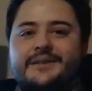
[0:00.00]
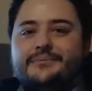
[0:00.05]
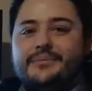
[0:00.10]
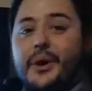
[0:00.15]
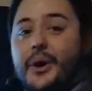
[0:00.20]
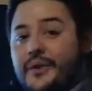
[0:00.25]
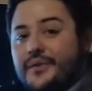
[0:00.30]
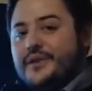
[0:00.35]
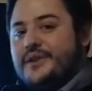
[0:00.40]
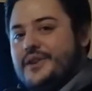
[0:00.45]

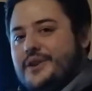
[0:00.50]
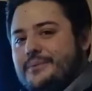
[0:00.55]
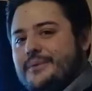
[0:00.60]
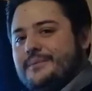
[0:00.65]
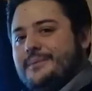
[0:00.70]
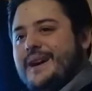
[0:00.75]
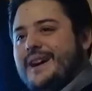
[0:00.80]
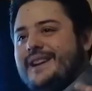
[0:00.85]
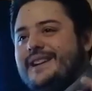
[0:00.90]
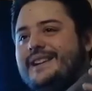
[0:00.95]
put the
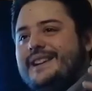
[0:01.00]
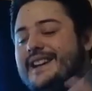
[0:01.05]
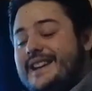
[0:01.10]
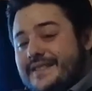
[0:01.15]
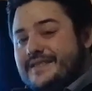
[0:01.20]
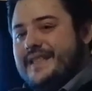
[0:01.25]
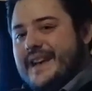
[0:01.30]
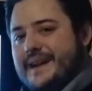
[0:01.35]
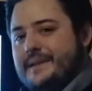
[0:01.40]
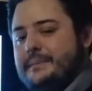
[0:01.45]
human mind
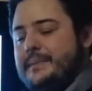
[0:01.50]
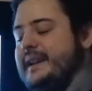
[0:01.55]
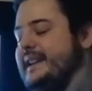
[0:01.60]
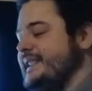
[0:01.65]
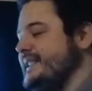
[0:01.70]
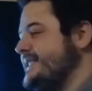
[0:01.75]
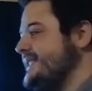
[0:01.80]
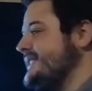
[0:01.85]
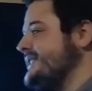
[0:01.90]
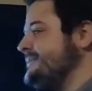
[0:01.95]
in that
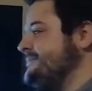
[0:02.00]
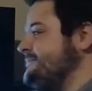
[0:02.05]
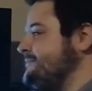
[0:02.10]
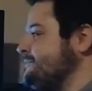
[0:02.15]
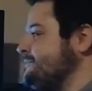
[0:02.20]
base.